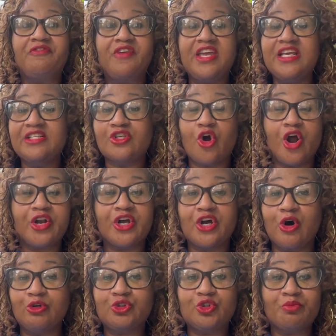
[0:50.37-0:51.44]
fees are
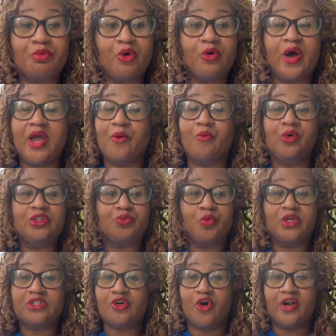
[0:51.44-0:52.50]
negotiable and which
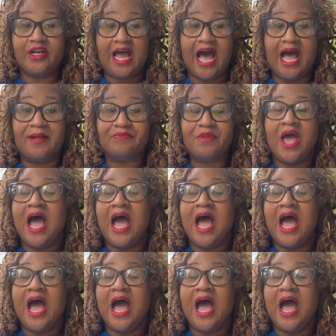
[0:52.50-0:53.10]
ones are not.